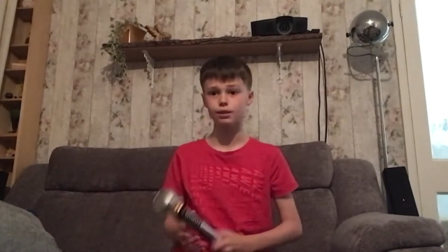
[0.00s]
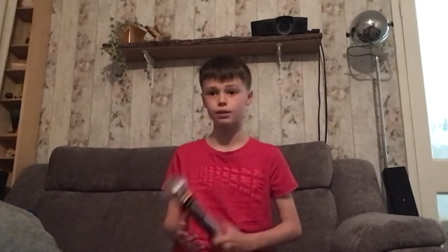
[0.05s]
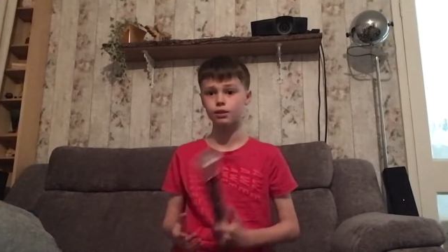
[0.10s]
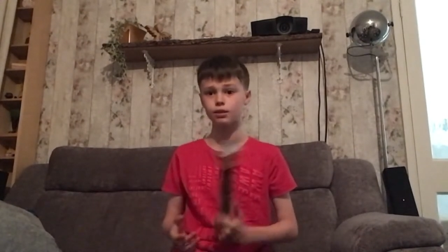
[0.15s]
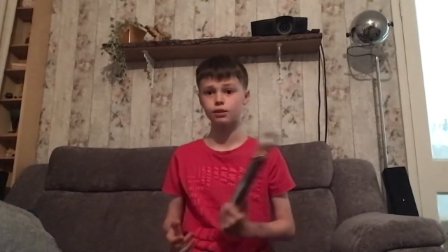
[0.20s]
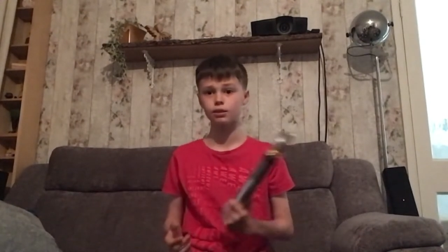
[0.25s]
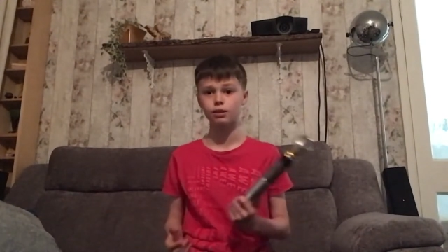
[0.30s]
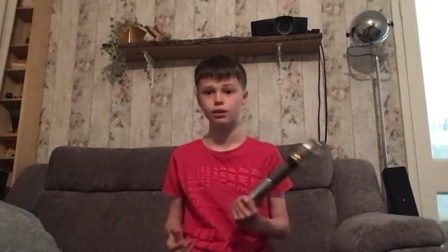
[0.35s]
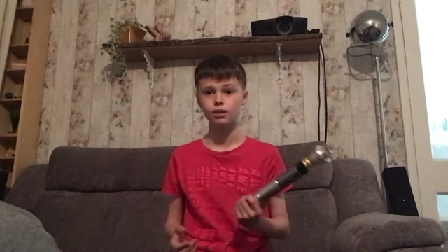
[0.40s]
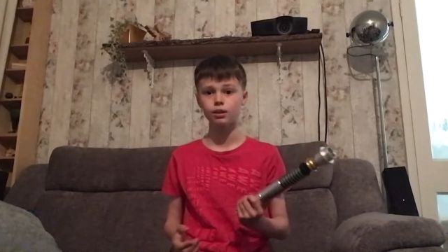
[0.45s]

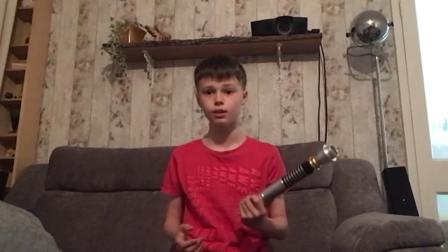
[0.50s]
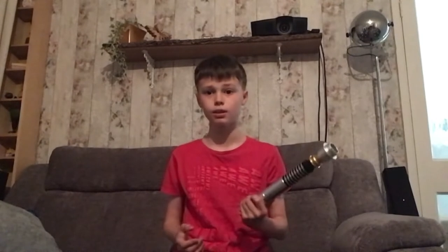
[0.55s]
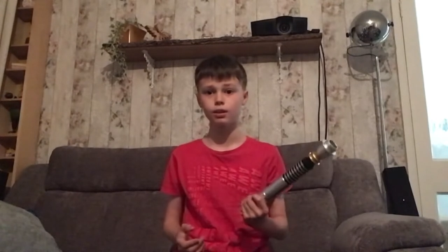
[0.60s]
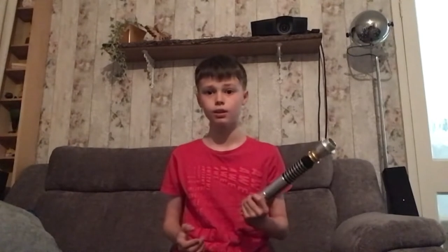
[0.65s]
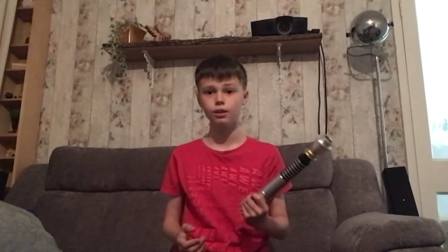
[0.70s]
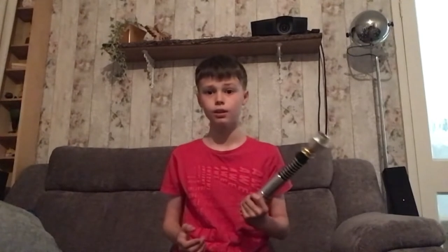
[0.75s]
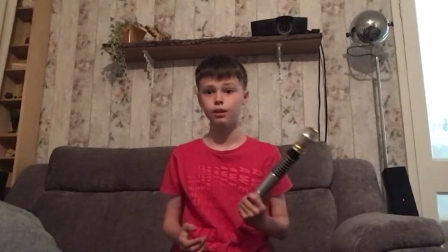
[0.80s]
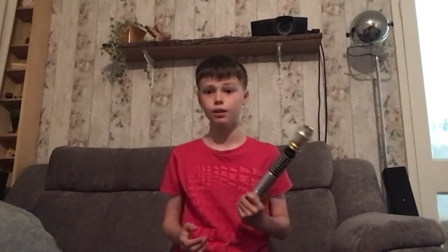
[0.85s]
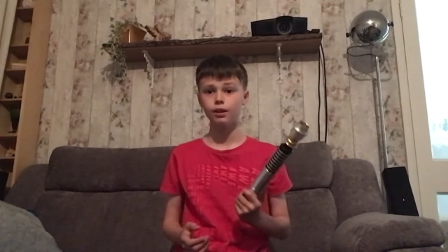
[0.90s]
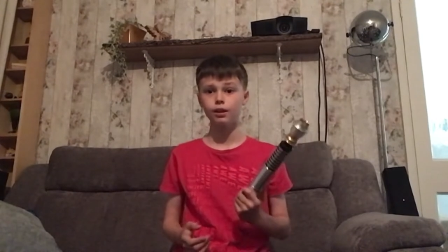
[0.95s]
and
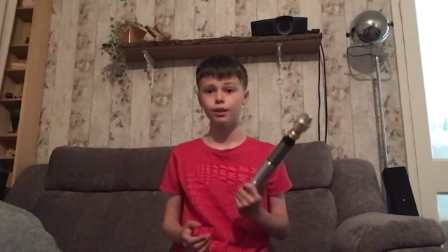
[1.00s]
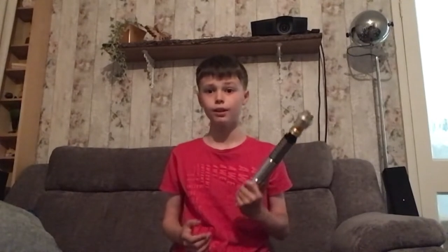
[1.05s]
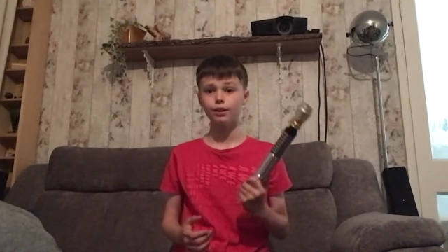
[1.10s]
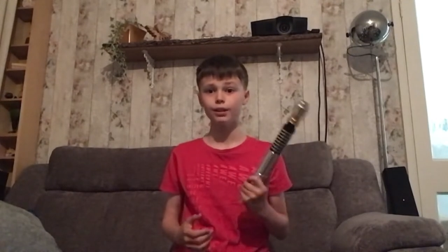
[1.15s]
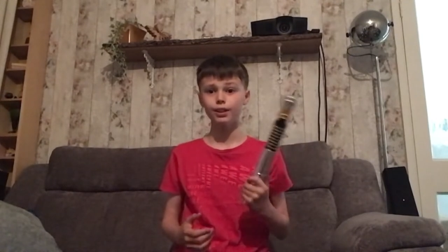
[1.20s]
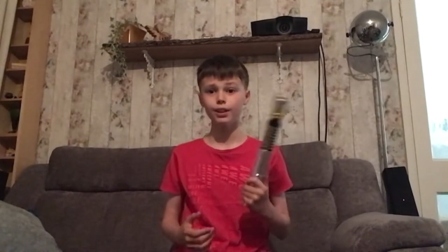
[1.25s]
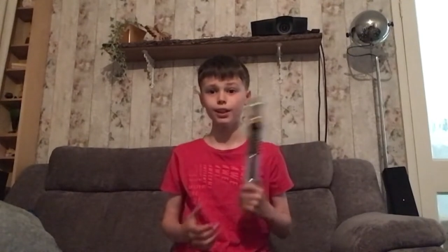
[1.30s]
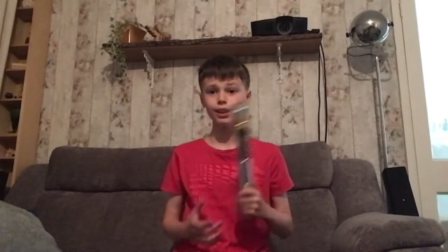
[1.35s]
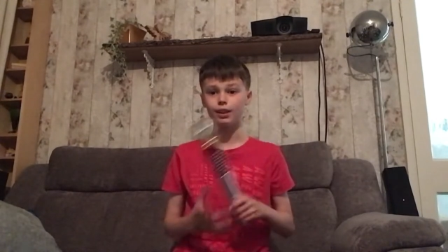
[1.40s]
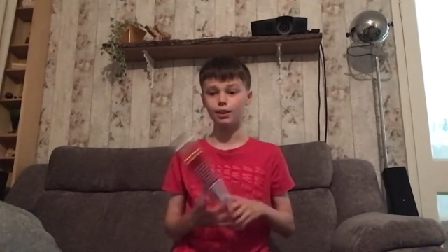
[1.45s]

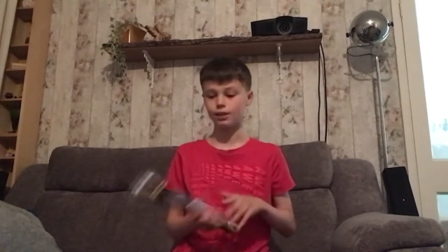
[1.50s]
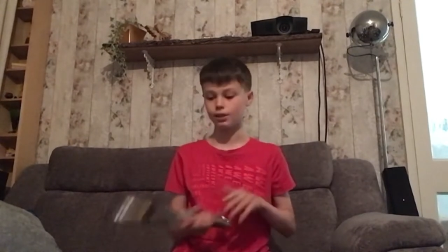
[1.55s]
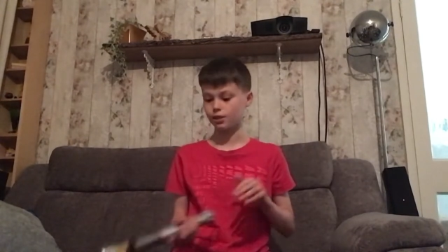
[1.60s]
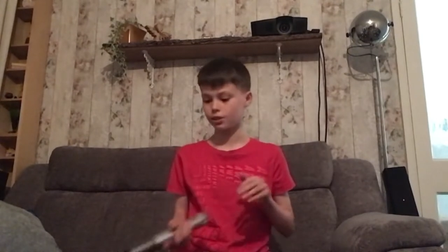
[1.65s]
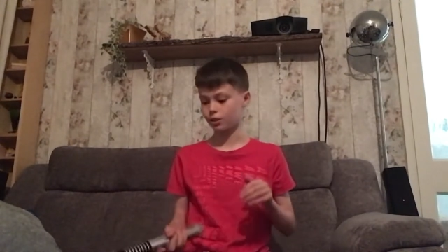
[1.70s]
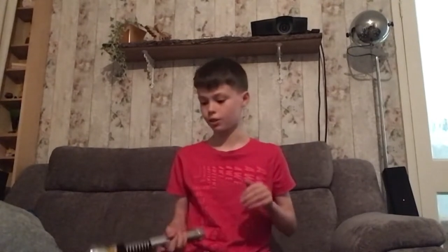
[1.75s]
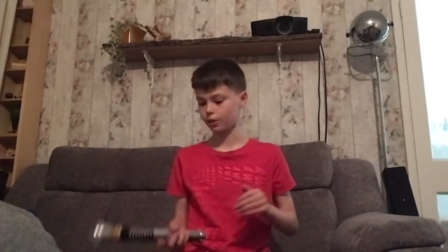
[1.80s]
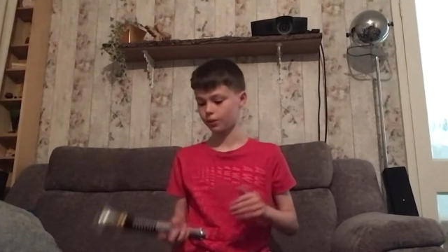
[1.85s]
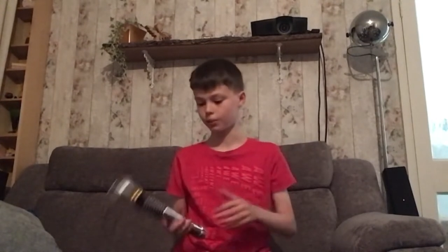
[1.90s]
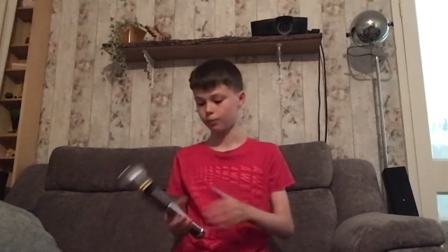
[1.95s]
yeah, so